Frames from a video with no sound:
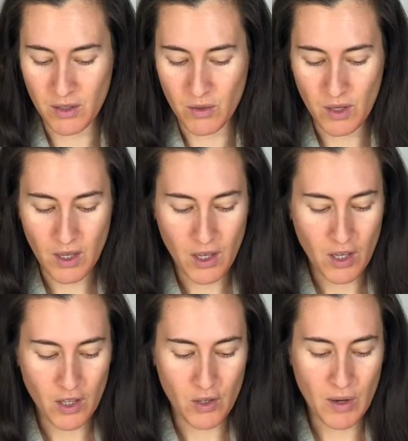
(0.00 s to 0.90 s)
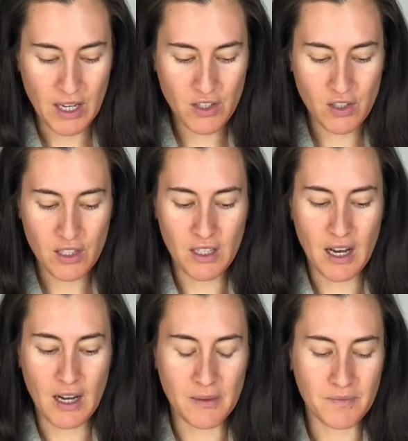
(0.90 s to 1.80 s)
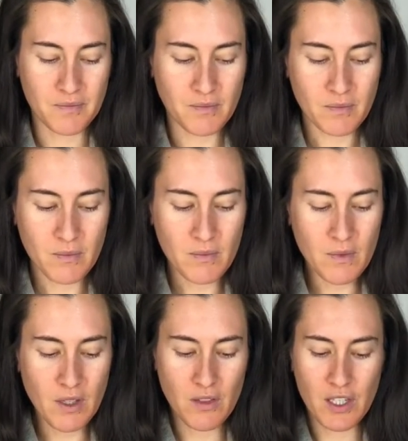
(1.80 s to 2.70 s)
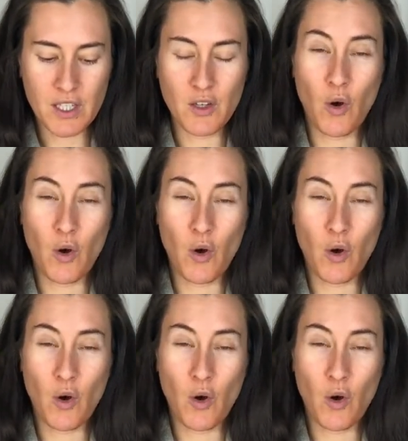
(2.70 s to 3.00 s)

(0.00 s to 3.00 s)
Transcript: you. You actually got the